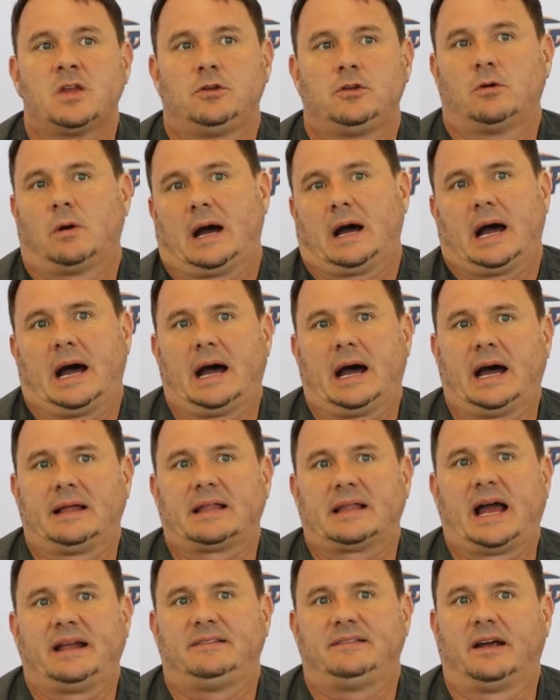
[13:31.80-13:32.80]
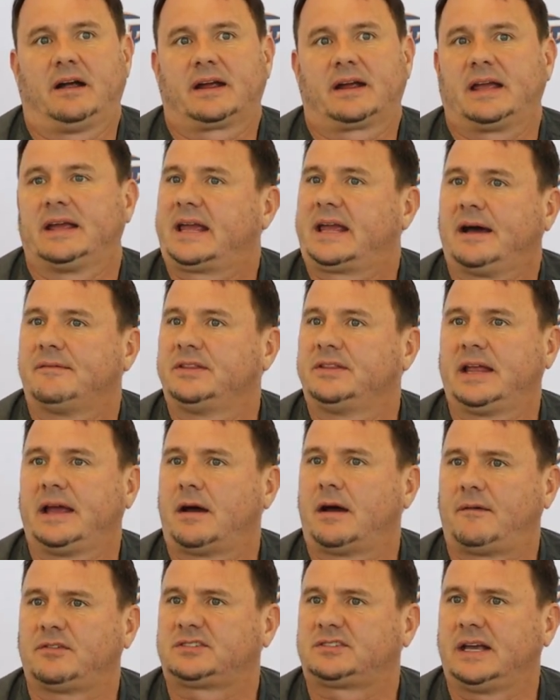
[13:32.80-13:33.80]
you know, I like Derek and Kevin.
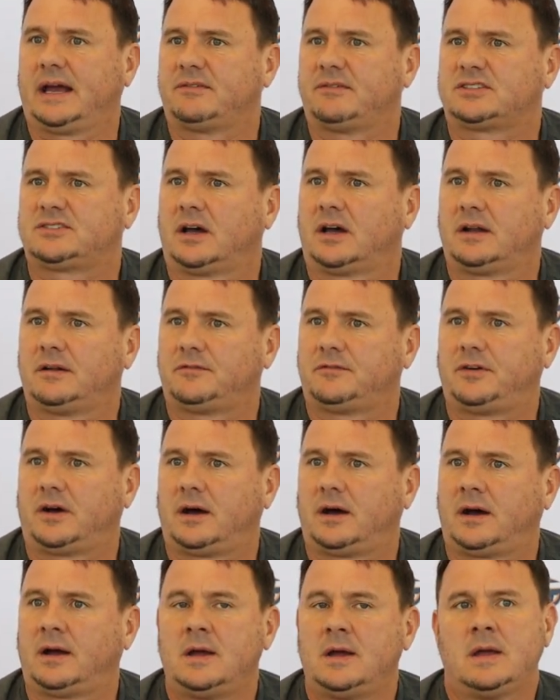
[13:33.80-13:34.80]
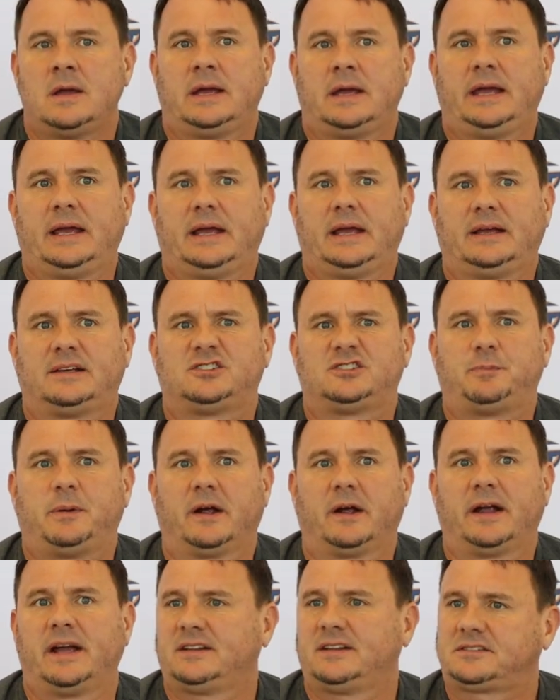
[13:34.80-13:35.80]
They obviously have a ton of
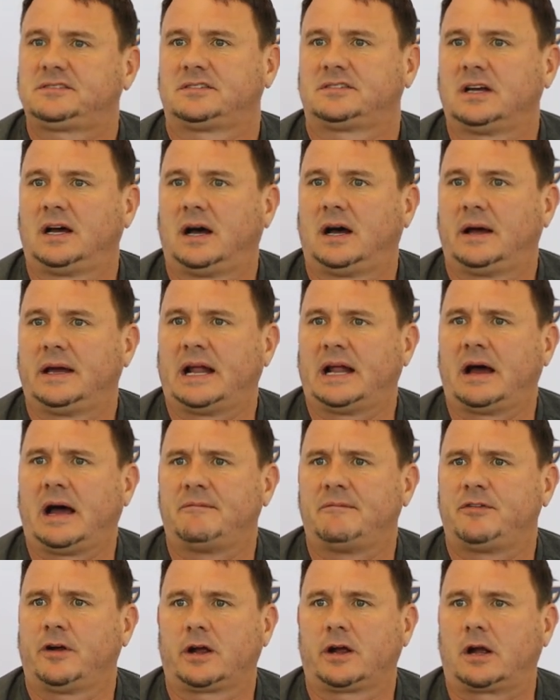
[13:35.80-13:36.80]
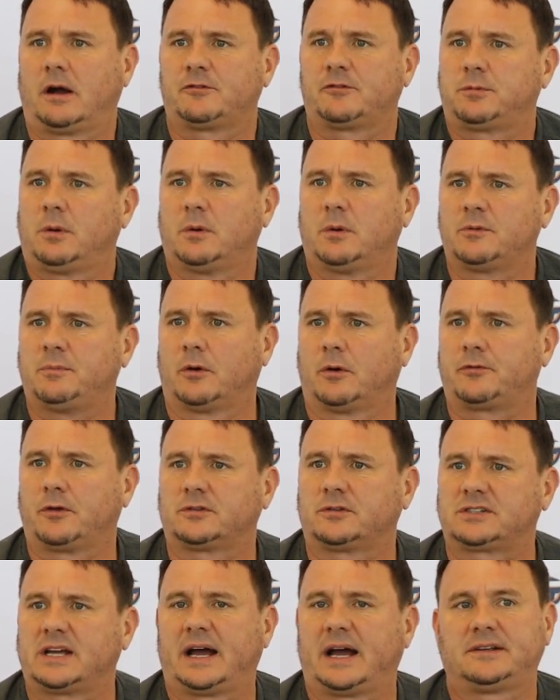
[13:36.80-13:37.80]
experience, and I'm very comfortable with both
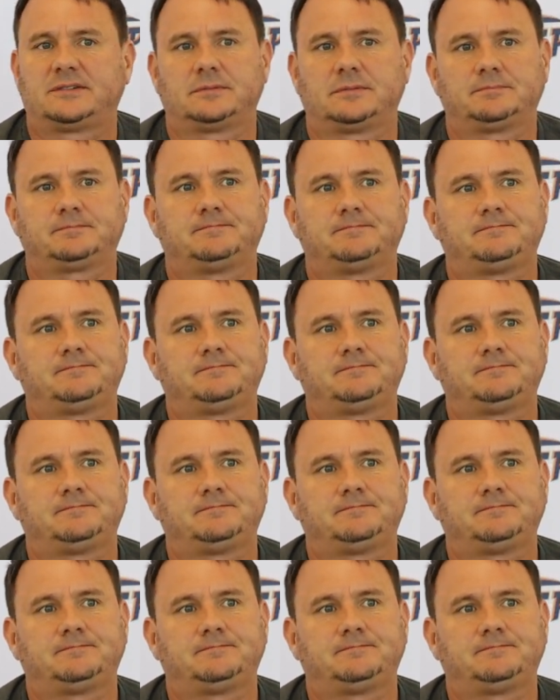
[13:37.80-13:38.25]
those guys.